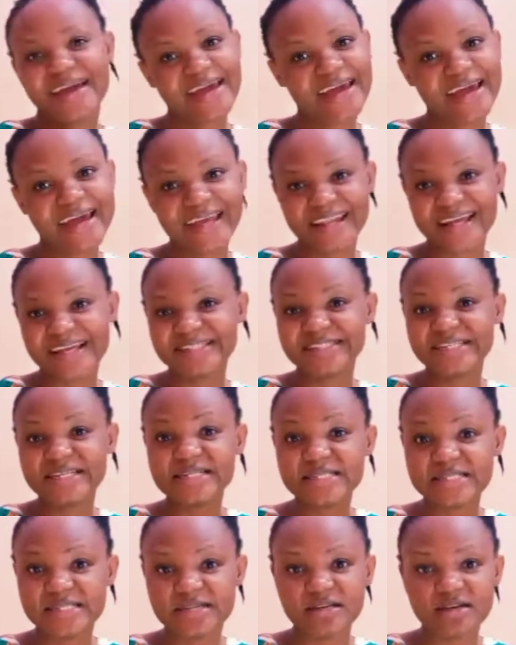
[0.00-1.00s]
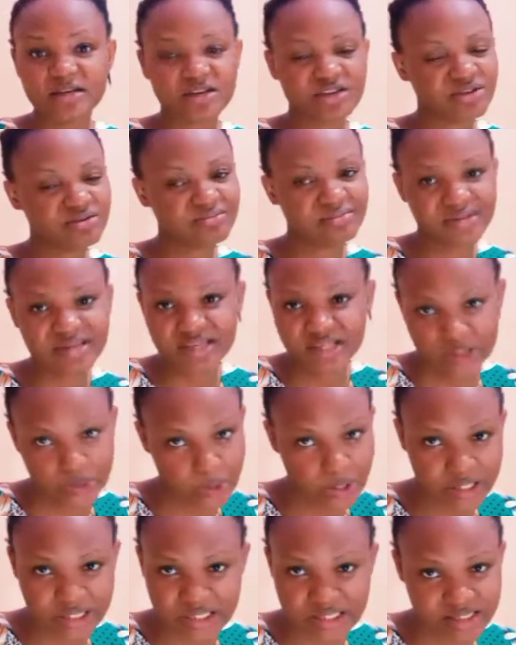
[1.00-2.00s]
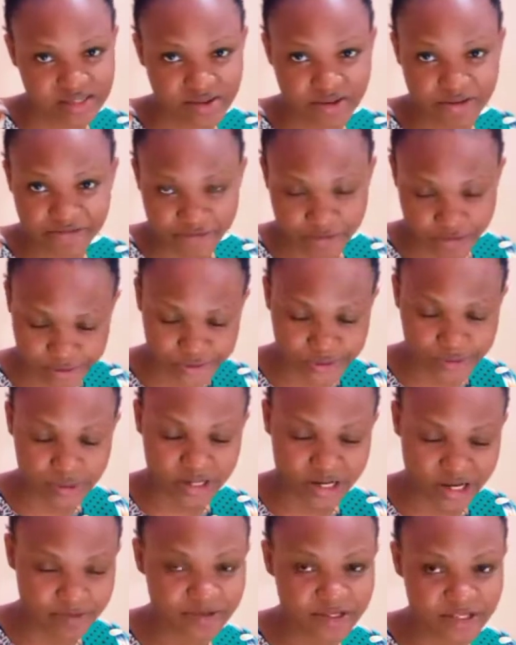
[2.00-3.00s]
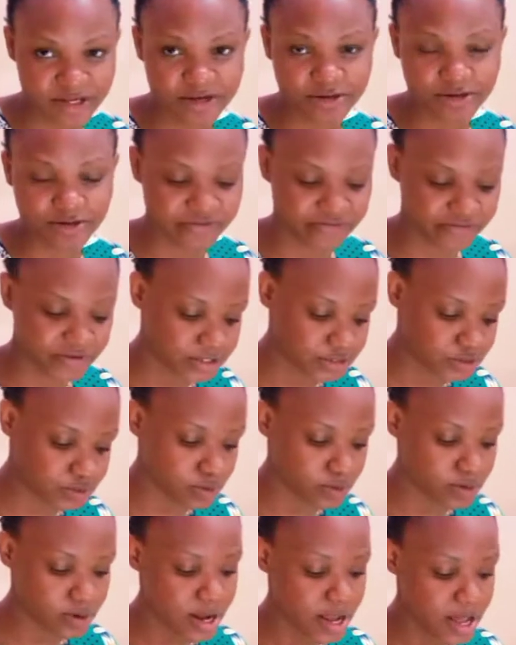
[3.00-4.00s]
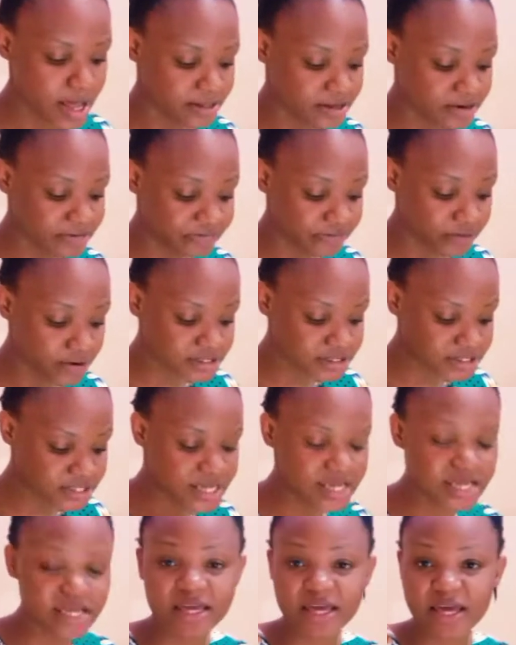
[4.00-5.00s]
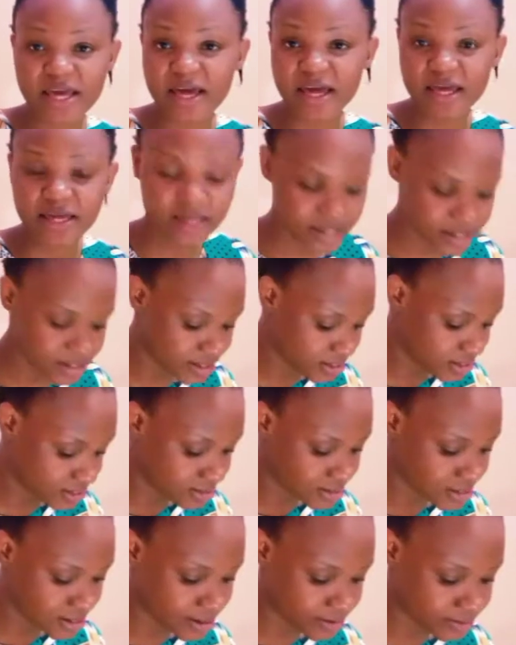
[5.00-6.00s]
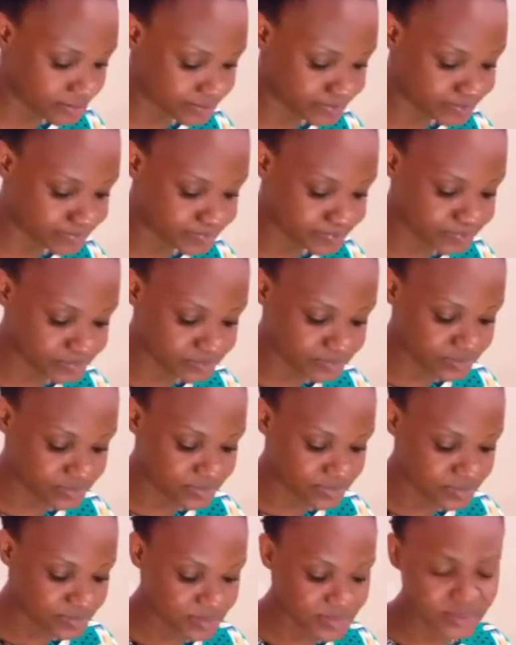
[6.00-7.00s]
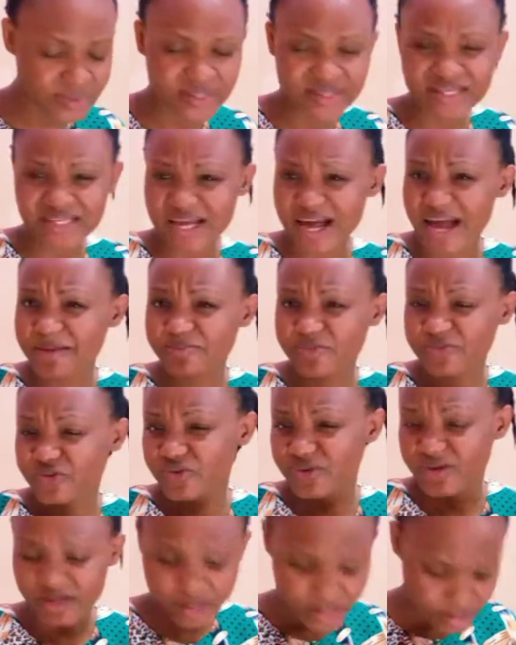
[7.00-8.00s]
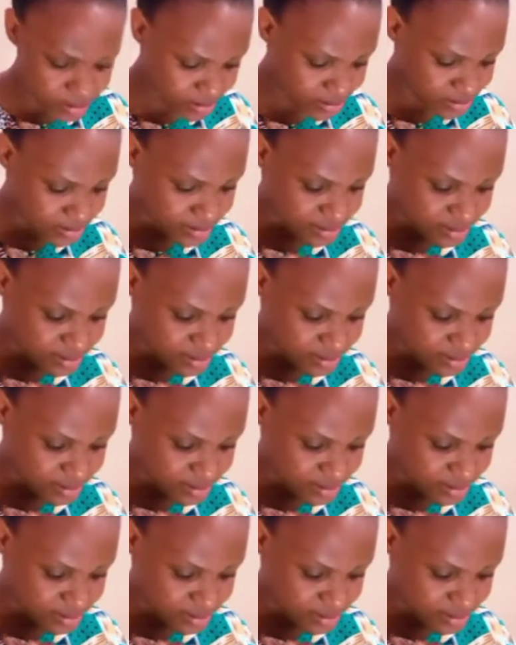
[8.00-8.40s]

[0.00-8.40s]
energetic, this work is not for you. Let me tell you the fact. So the first thing here is time to eat.